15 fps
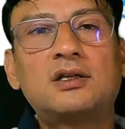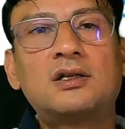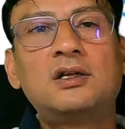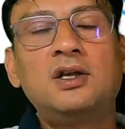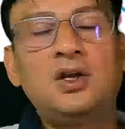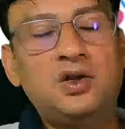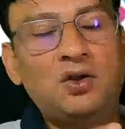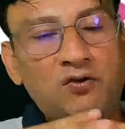
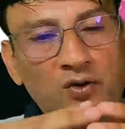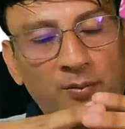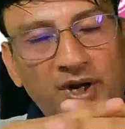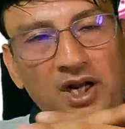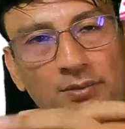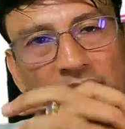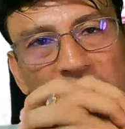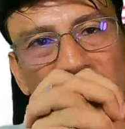You have to build up
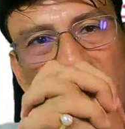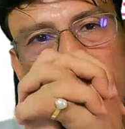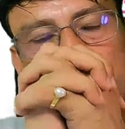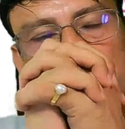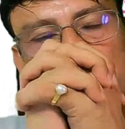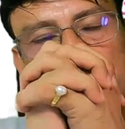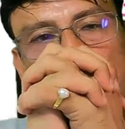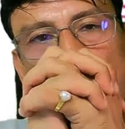a very
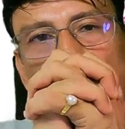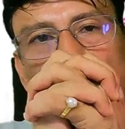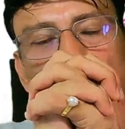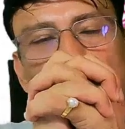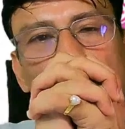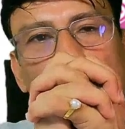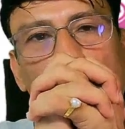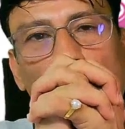strong
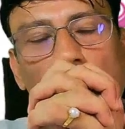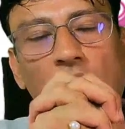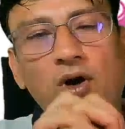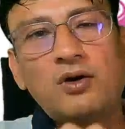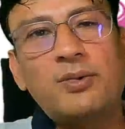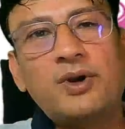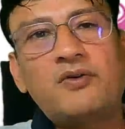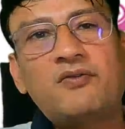bond
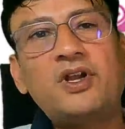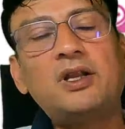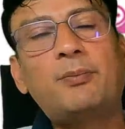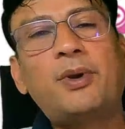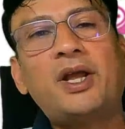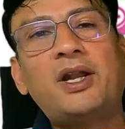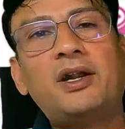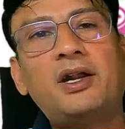between the
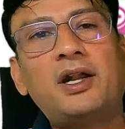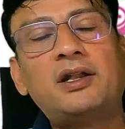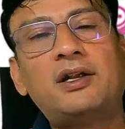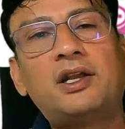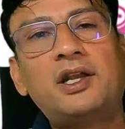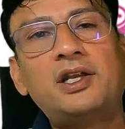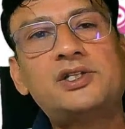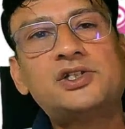parent and the
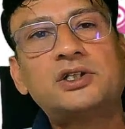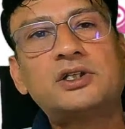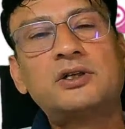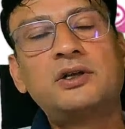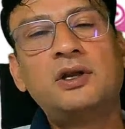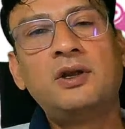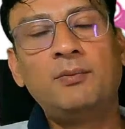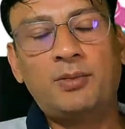teacher.
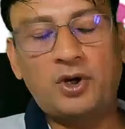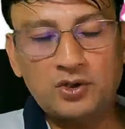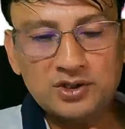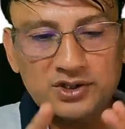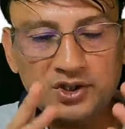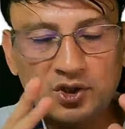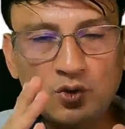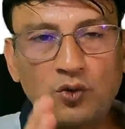Because
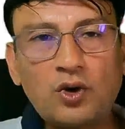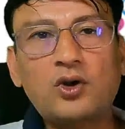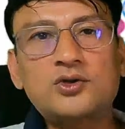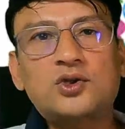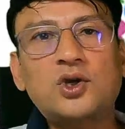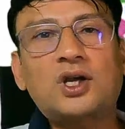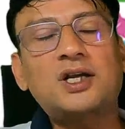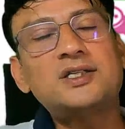you are also
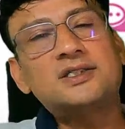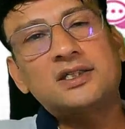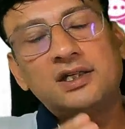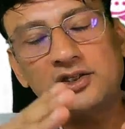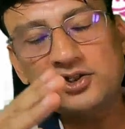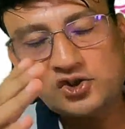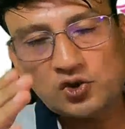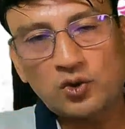concerned,
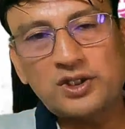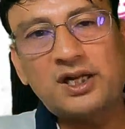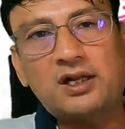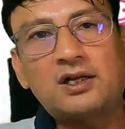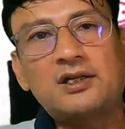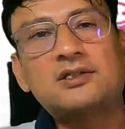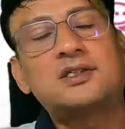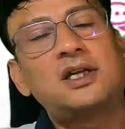show that
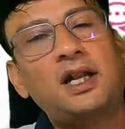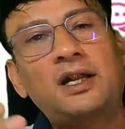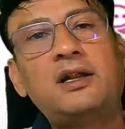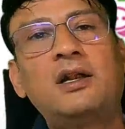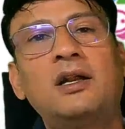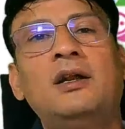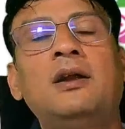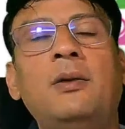concern, and
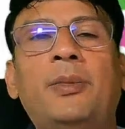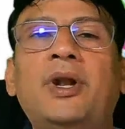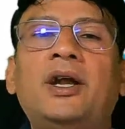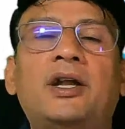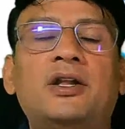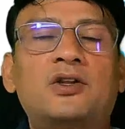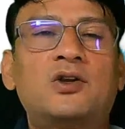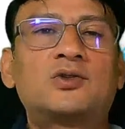parent
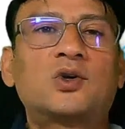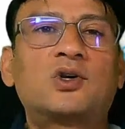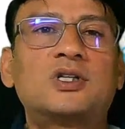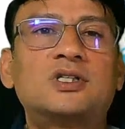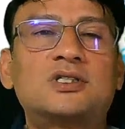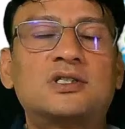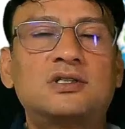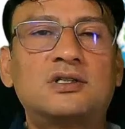is also
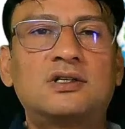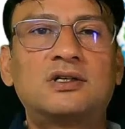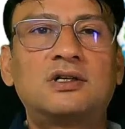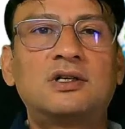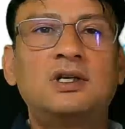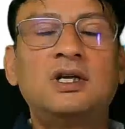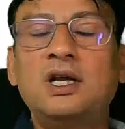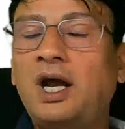concerned.
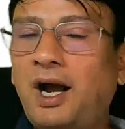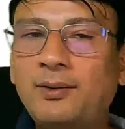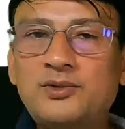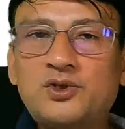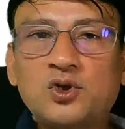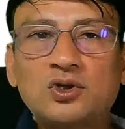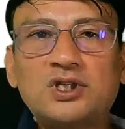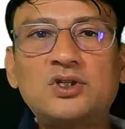I'm
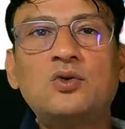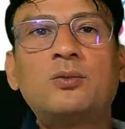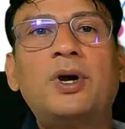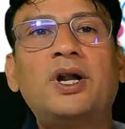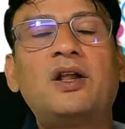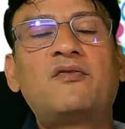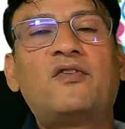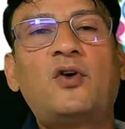sure that you might
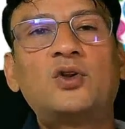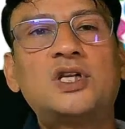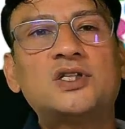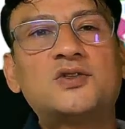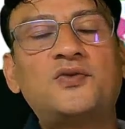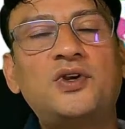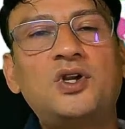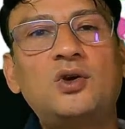have found this
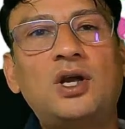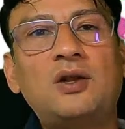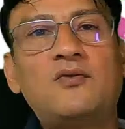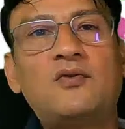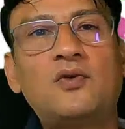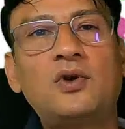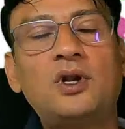video helpful.